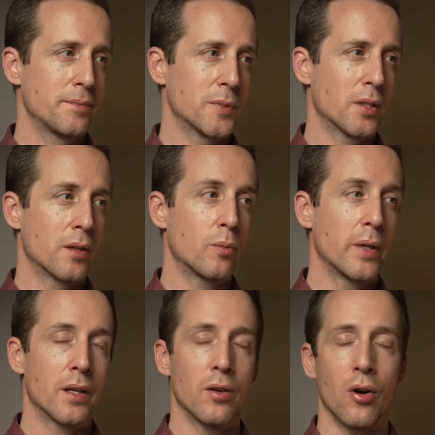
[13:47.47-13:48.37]
so that we
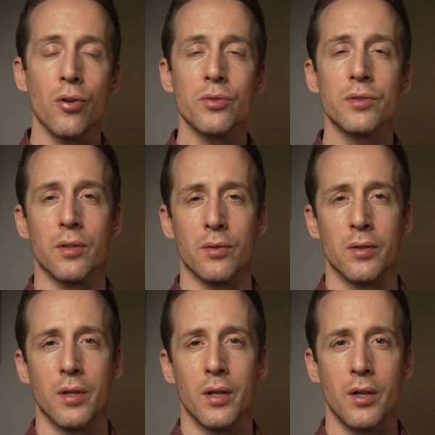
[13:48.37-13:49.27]
can also
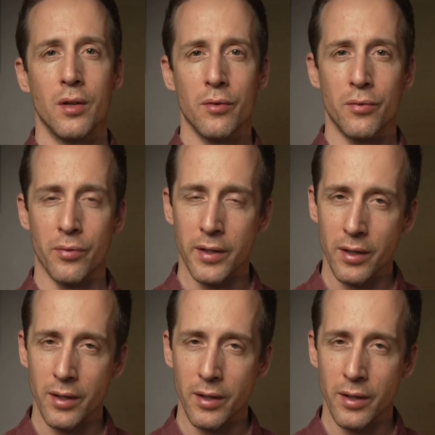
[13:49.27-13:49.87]
free